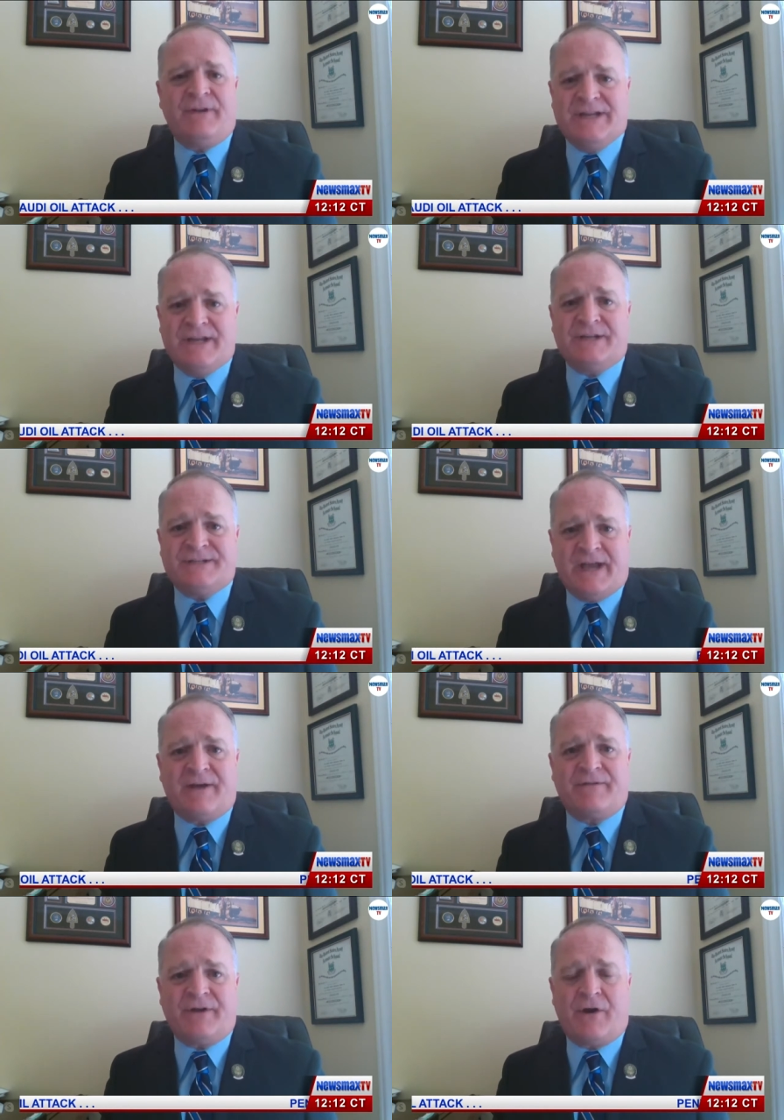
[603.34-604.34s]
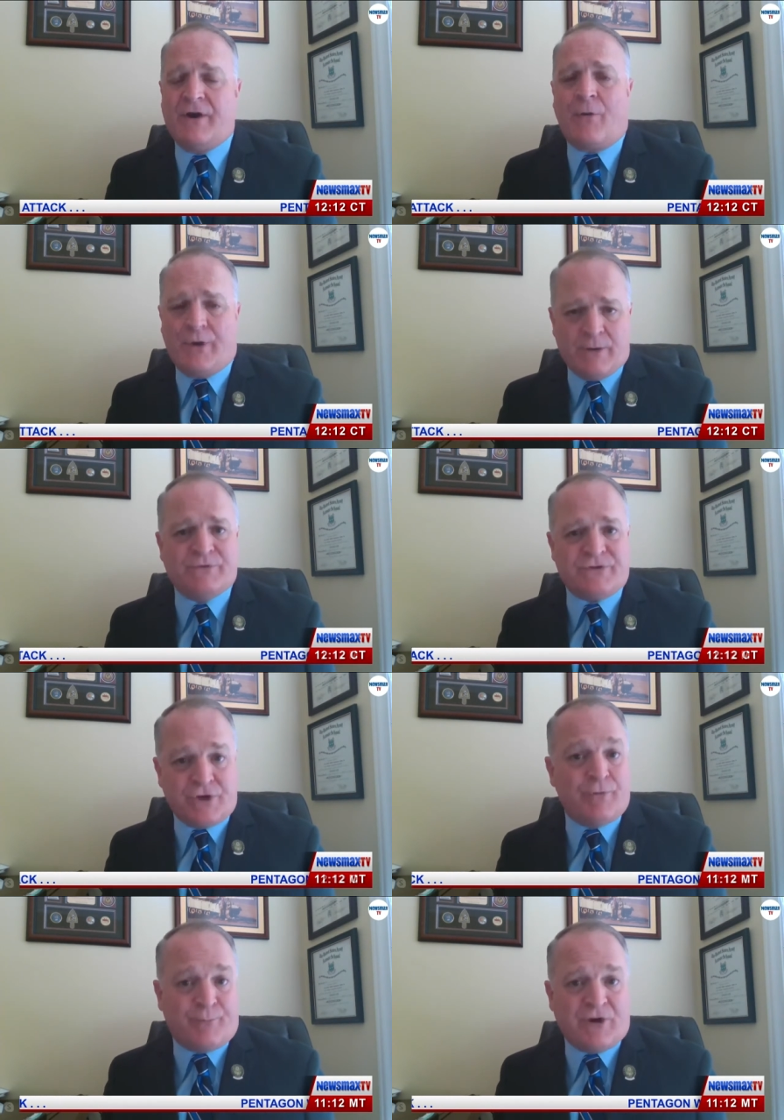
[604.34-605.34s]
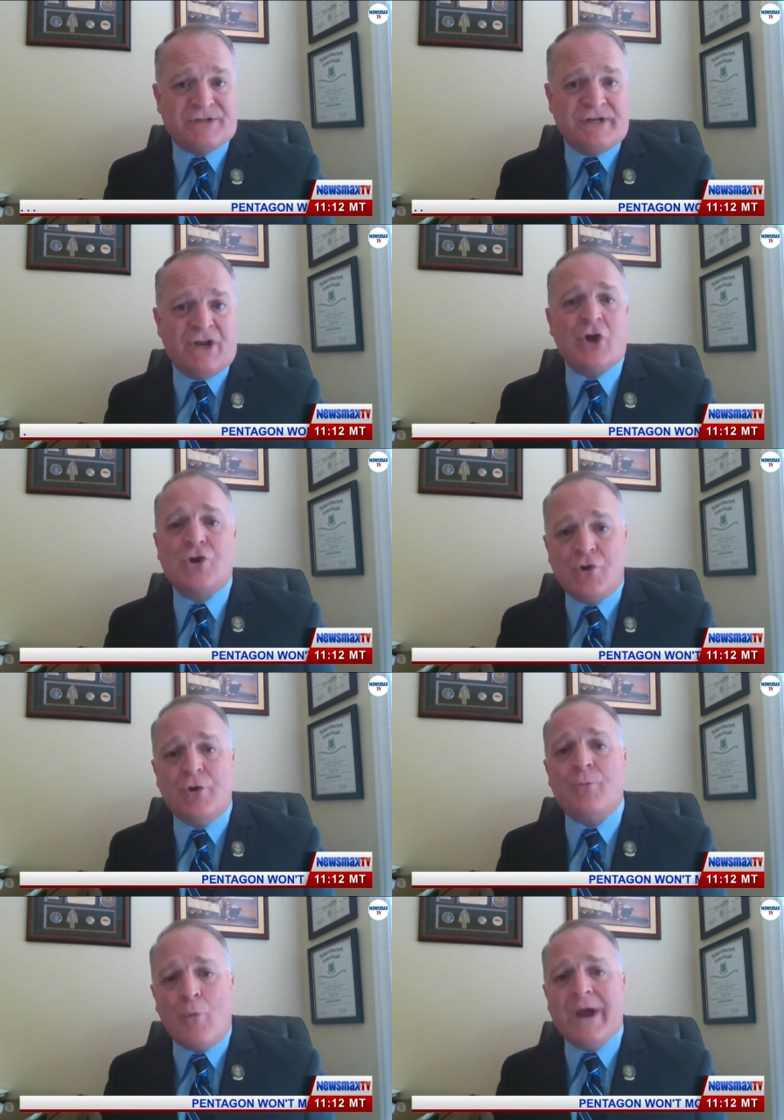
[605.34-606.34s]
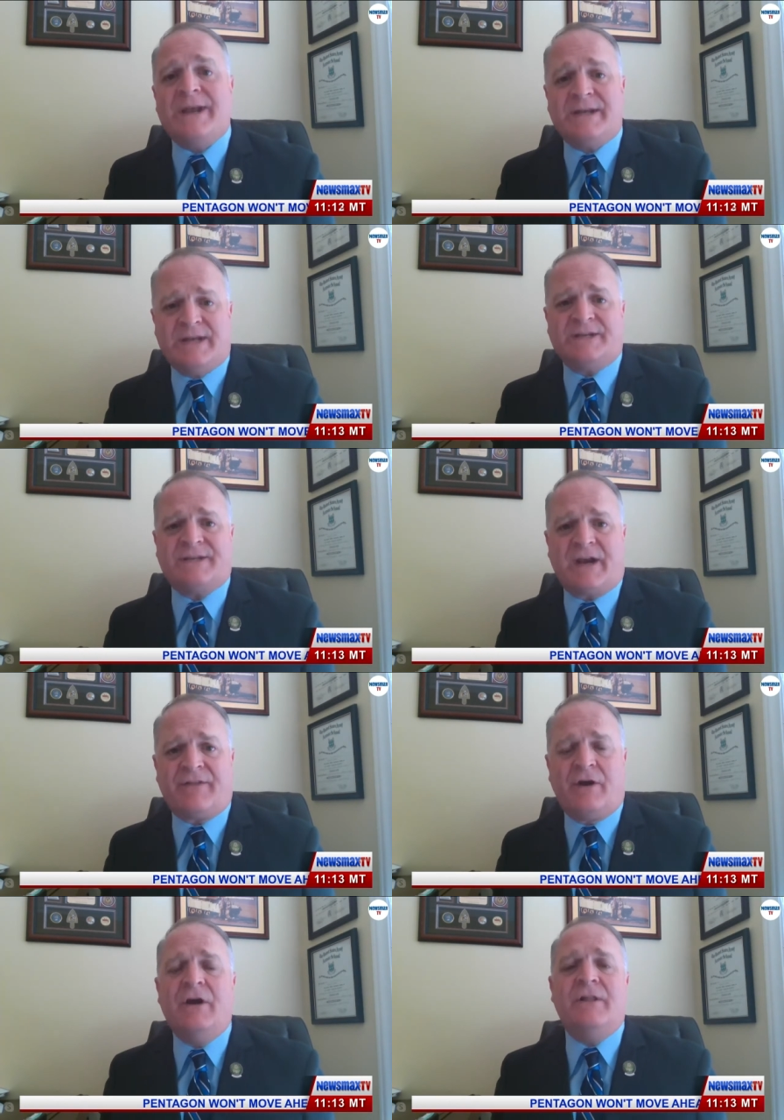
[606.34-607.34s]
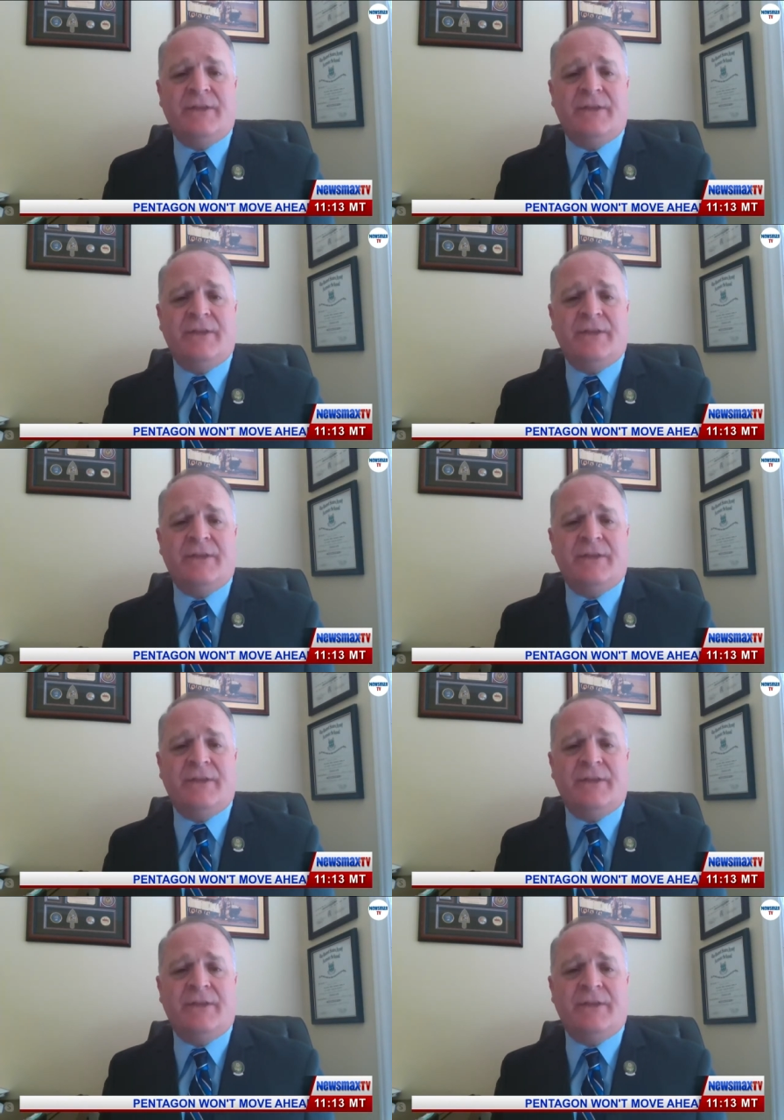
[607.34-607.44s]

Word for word: definitely get us out of there, or he would show the president a good way to get us out of there